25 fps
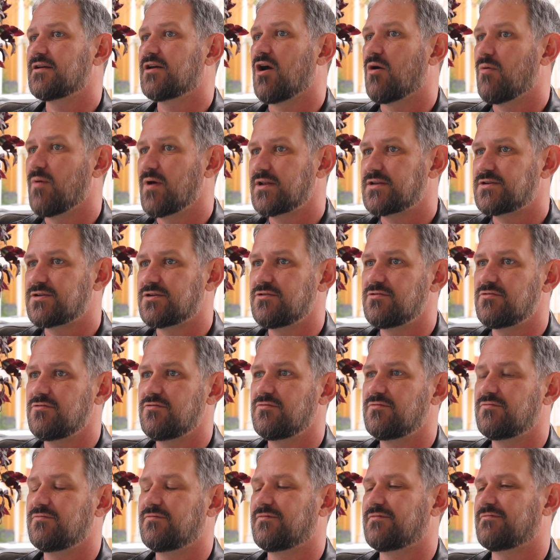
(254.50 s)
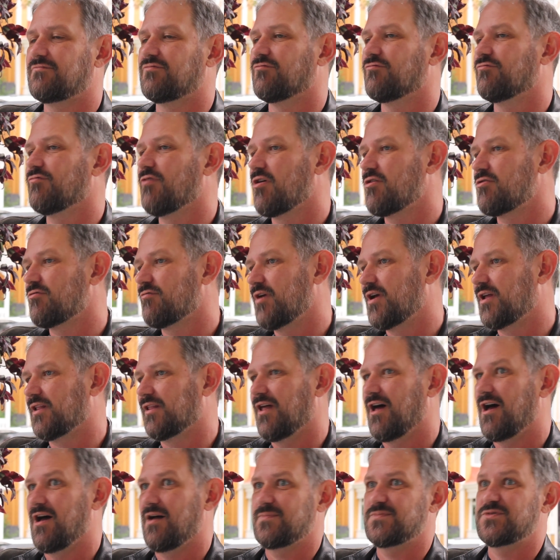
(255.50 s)
going to Rotary
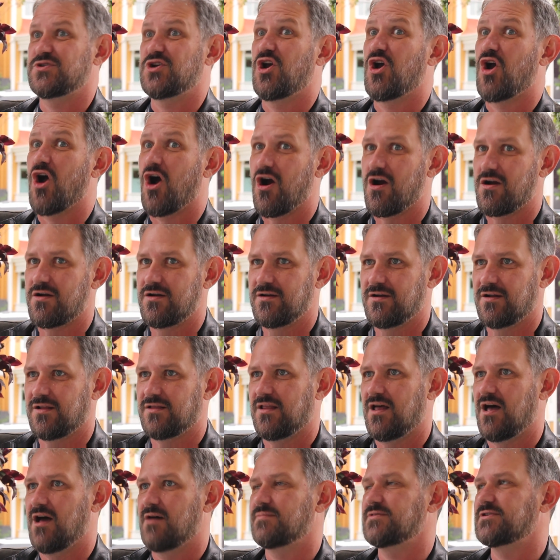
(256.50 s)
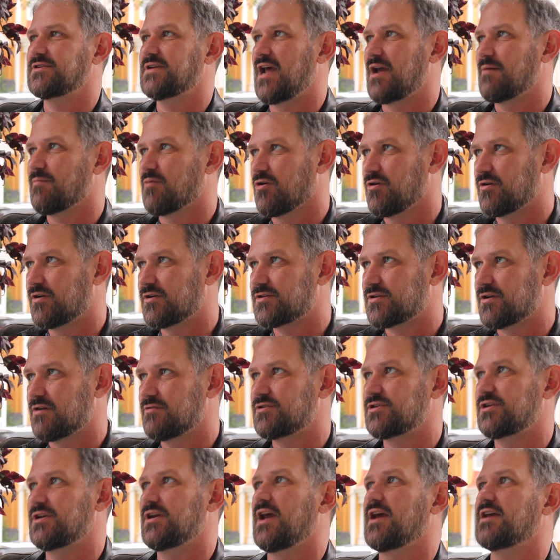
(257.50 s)
clubs, garden clubs, neighborhood
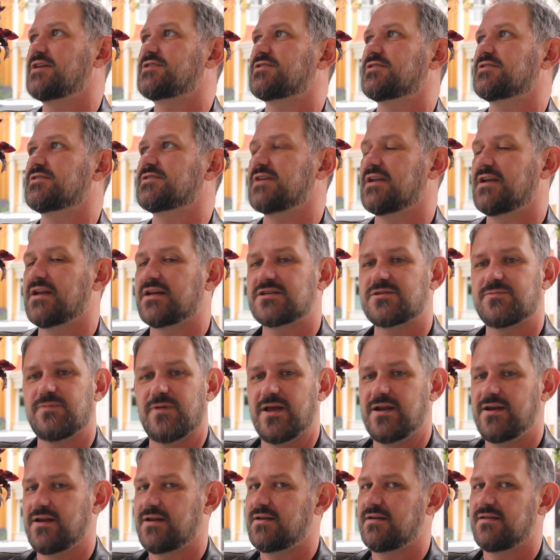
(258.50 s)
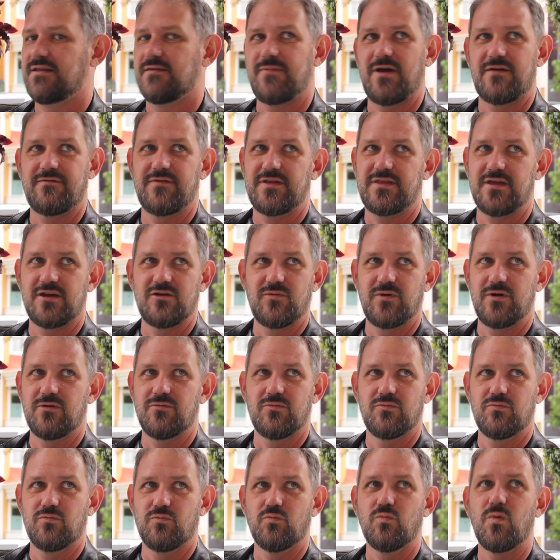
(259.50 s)
associations, and explaining to them
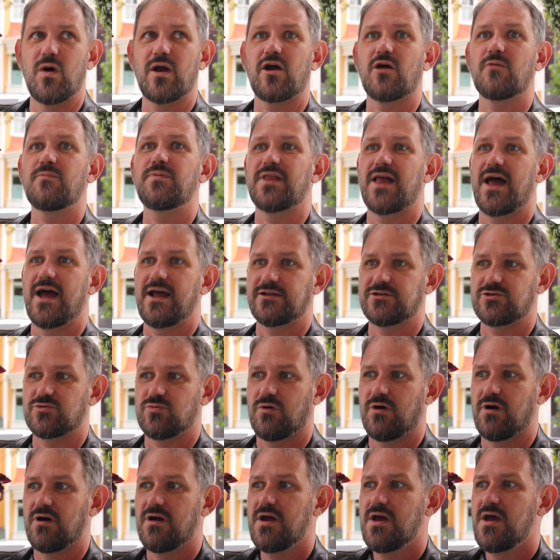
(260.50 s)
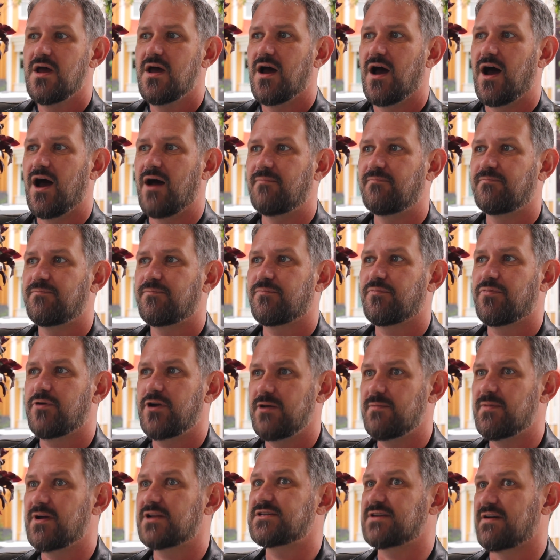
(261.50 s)
what our plans were.
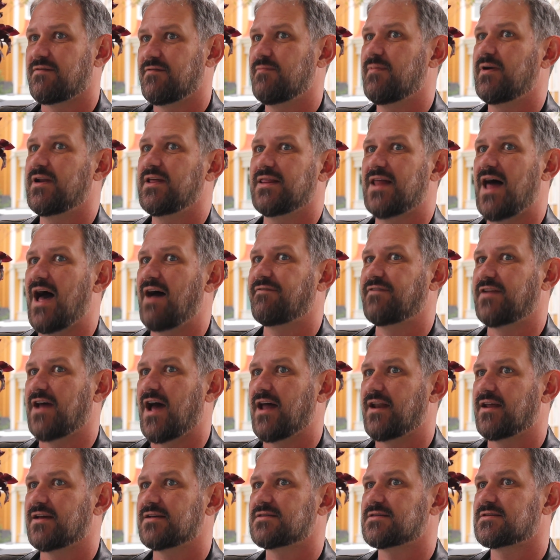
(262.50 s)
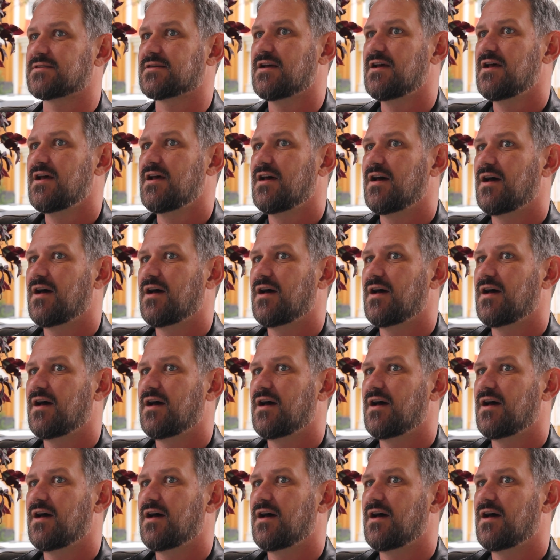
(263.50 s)
Pretty much everybody laughed at us.